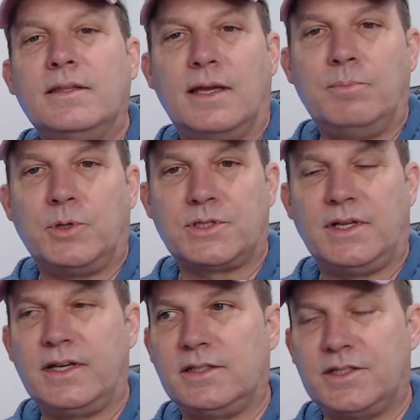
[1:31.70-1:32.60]
They
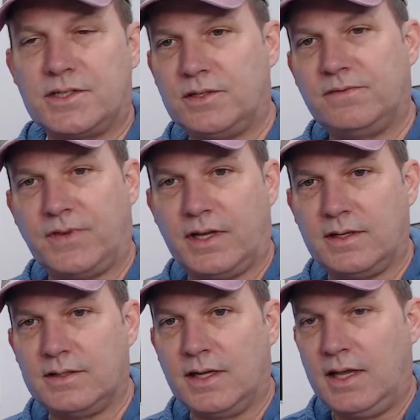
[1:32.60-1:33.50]
most likely
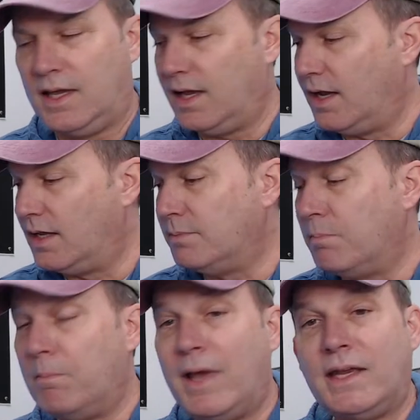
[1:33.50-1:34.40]
sulfated
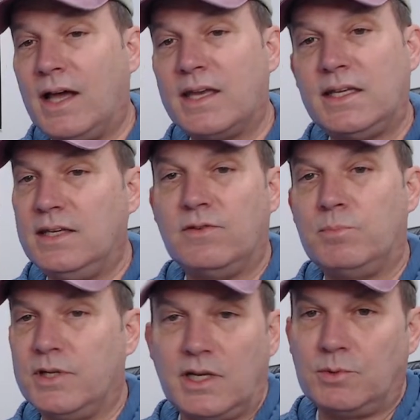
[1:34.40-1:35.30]
and may not
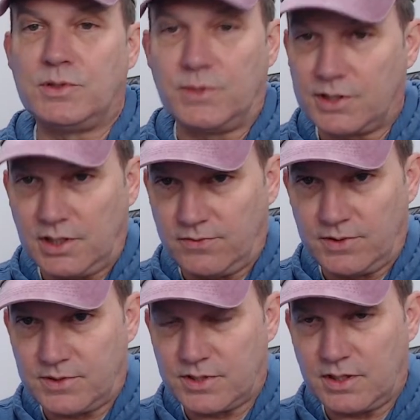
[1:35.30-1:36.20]
even be able to
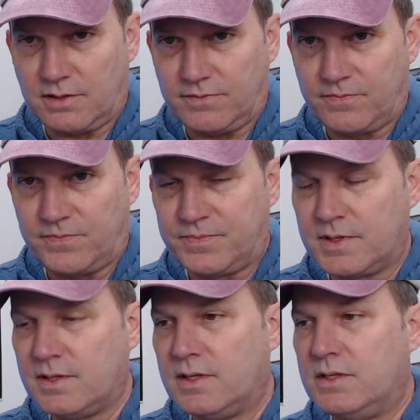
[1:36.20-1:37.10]
recover themselves.
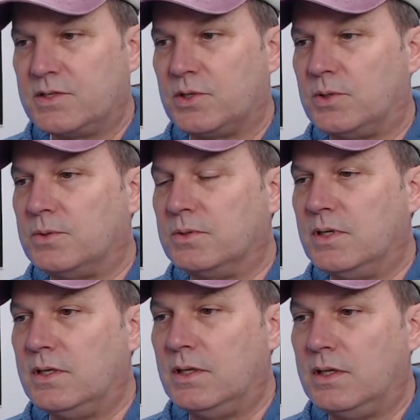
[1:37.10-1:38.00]

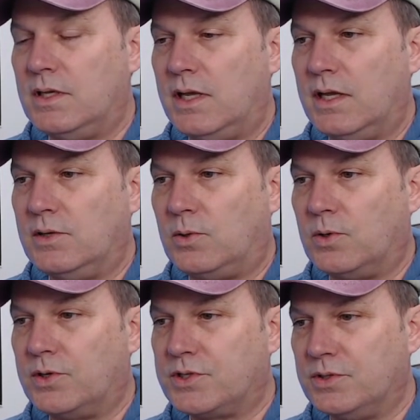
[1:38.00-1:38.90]
So in
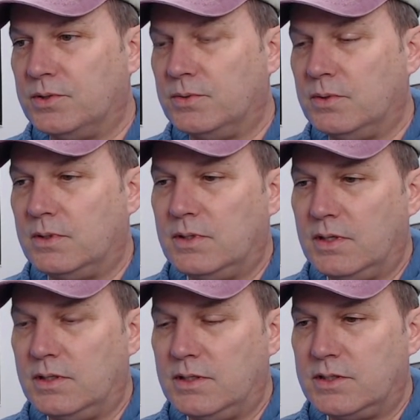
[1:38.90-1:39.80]
order to
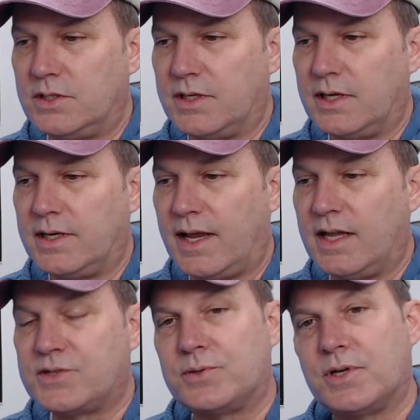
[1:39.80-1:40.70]
get an
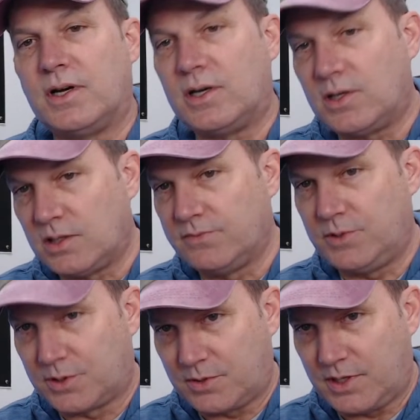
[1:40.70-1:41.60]
answer to all
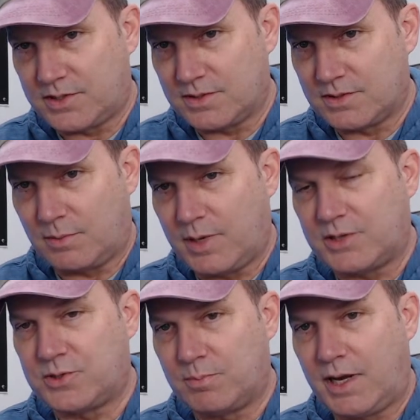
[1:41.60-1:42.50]
of your questions
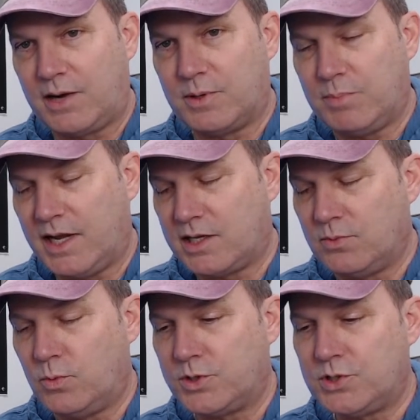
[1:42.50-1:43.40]
about your battery pack,
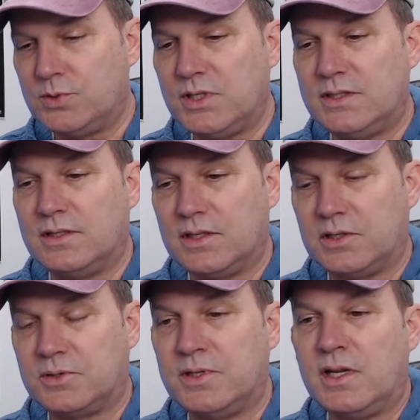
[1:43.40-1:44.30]
what you need to
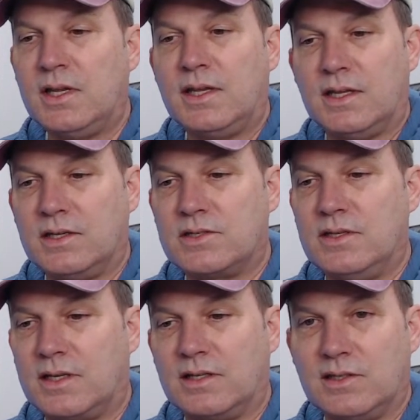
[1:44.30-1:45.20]
know
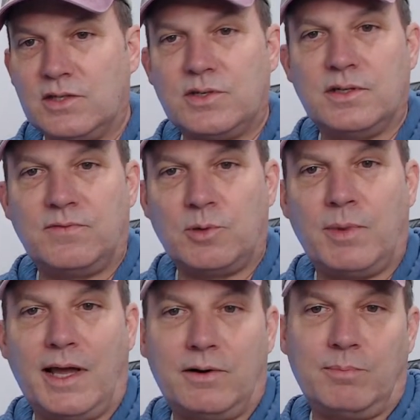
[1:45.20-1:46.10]
is the condition of your
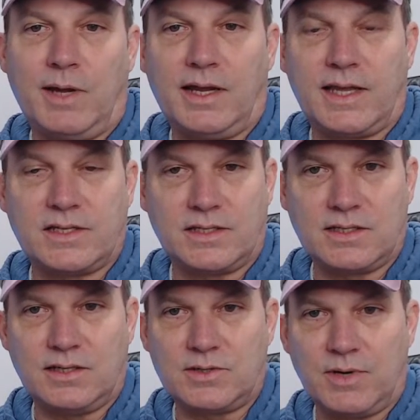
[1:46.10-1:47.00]
battery pack as it
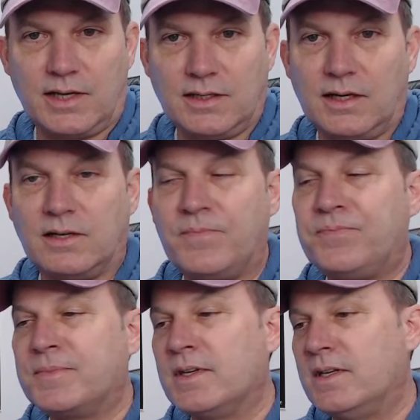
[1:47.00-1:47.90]
sits right now.
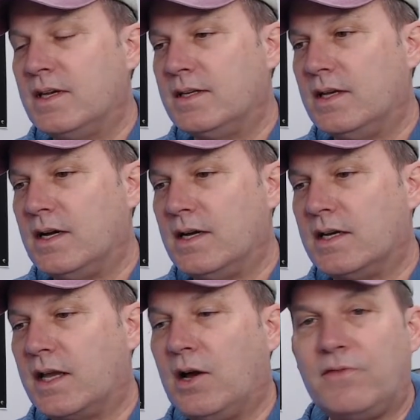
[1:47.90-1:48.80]

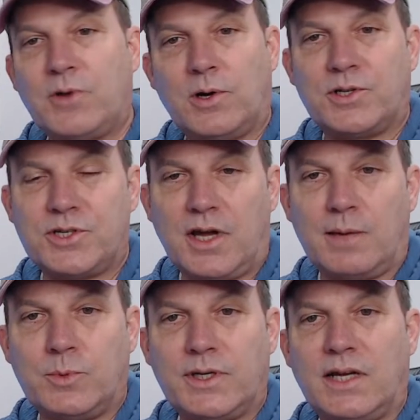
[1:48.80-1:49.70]
A golf cart
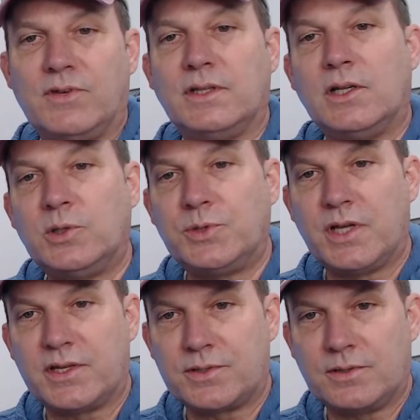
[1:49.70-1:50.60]
shop would have a load
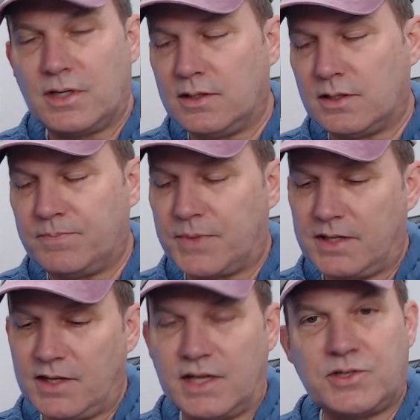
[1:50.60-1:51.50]
tester,
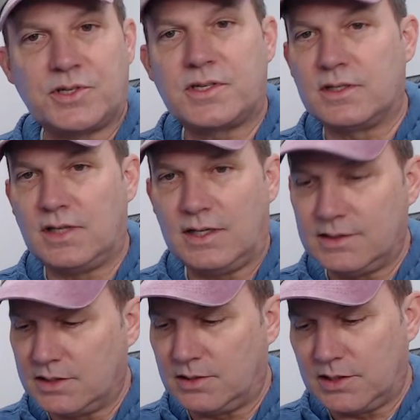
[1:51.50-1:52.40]
and not just a
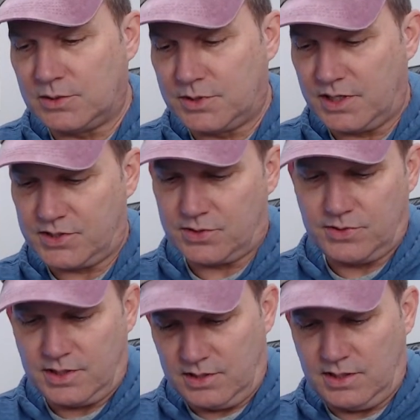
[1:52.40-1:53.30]
little load
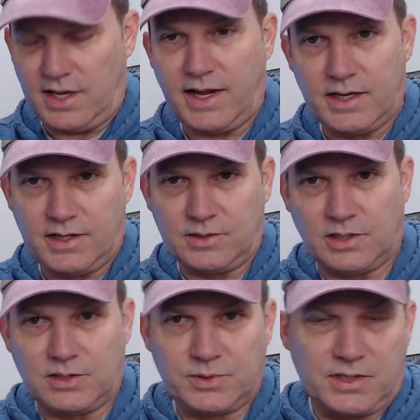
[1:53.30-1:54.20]
tester, a
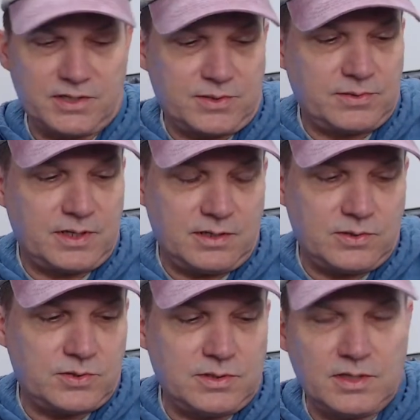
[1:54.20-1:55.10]
handheld load tester that
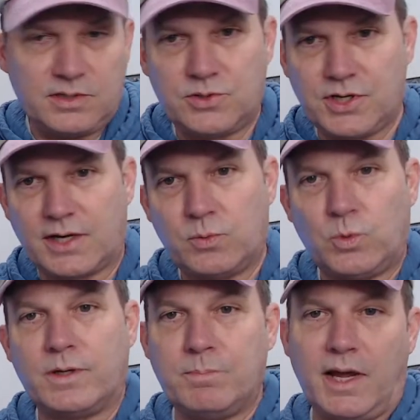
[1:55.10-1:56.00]
you check
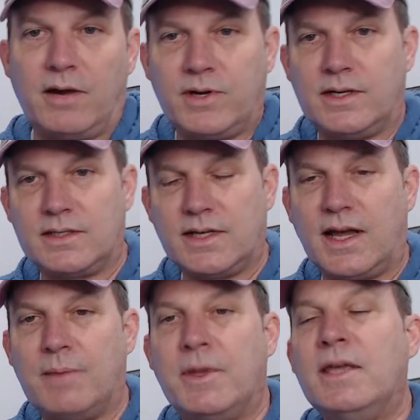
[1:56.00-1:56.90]
one battery at a
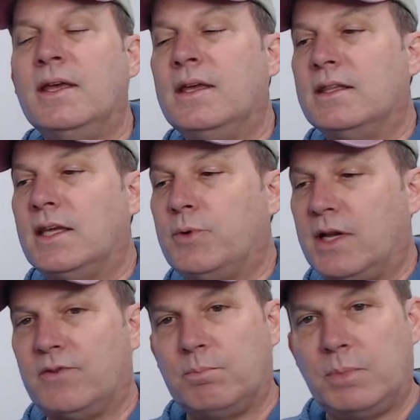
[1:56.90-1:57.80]
time. They
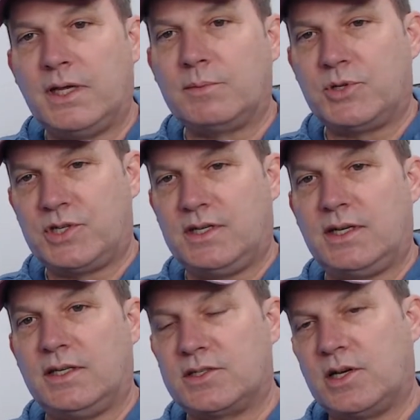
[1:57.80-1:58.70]
would have a big
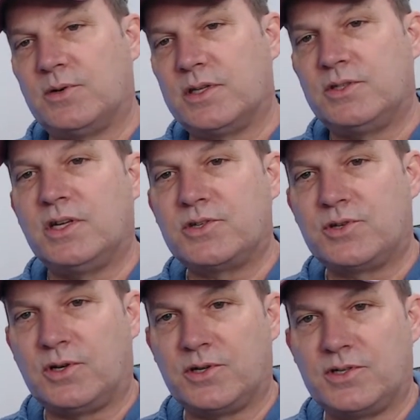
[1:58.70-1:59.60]
machine, it's called a
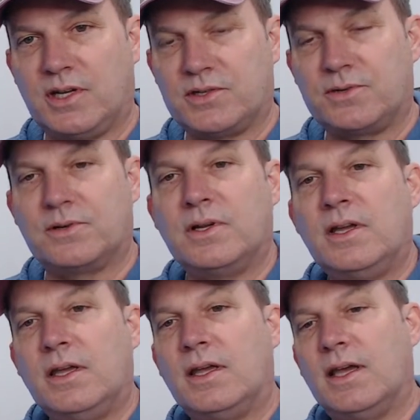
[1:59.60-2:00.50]
discharge tester,
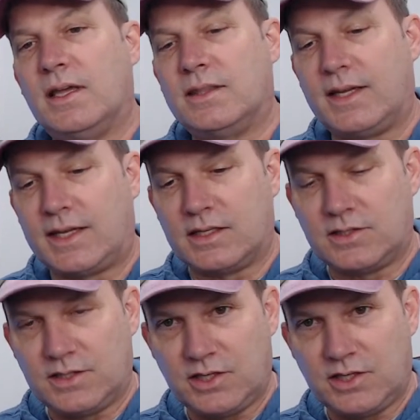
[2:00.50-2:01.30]
and they can